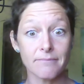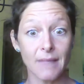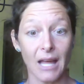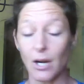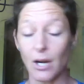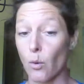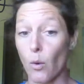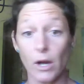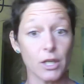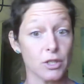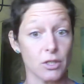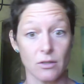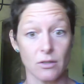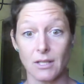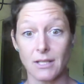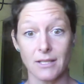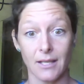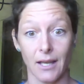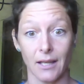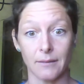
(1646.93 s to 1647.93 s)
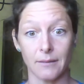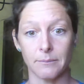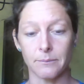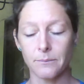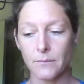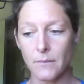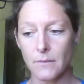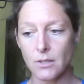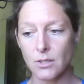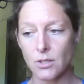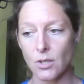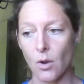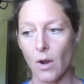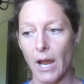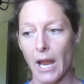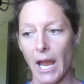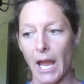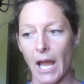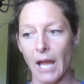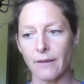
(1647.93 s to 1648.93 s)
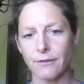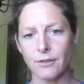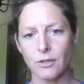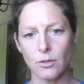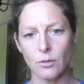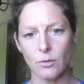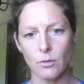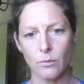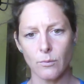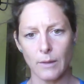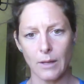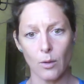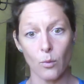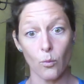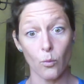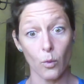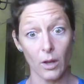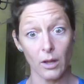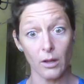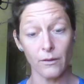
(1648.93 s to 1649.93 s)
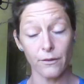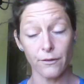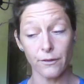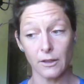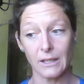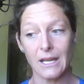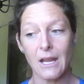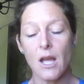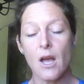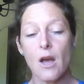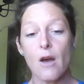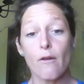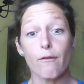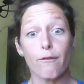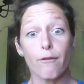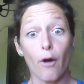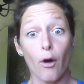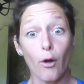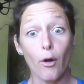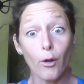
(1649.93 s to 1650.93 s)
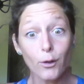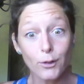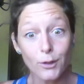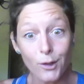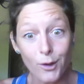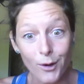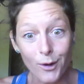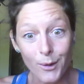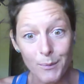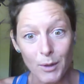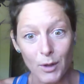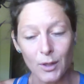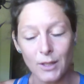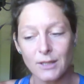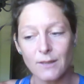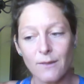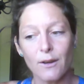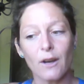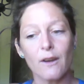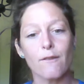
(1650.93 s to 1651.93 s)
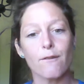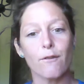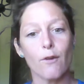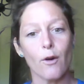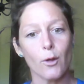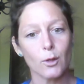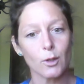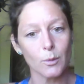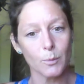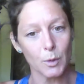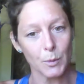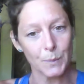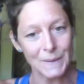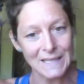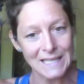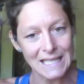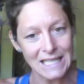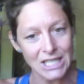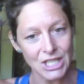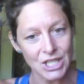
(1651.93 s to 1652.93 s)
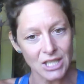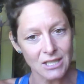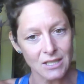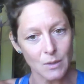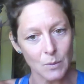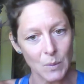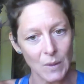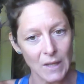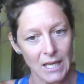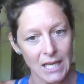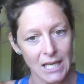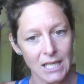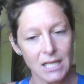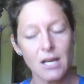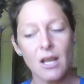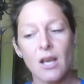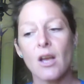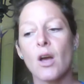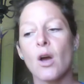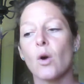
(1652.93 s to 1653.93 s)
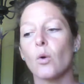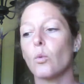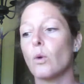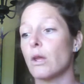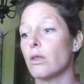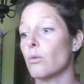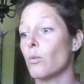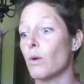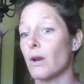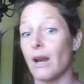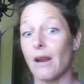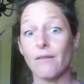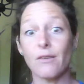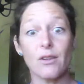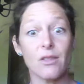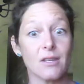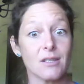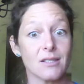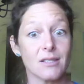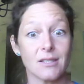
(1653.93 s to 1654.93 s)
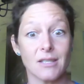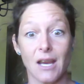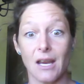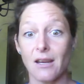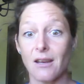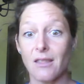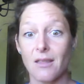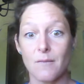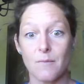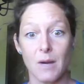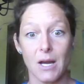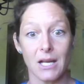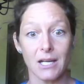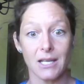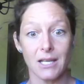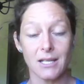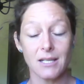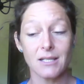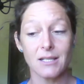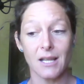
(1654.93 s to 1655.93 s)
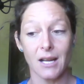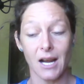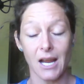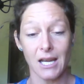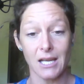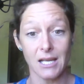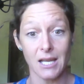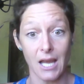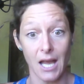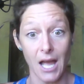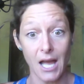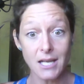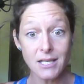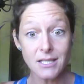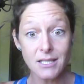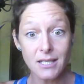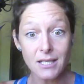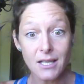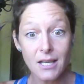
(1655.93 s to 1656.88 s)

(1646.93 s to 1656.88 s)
I don't want to do this again. So I have to be willfully vulnerable. It's a very vulnerable position to be in with whatever the state of the body is that I get.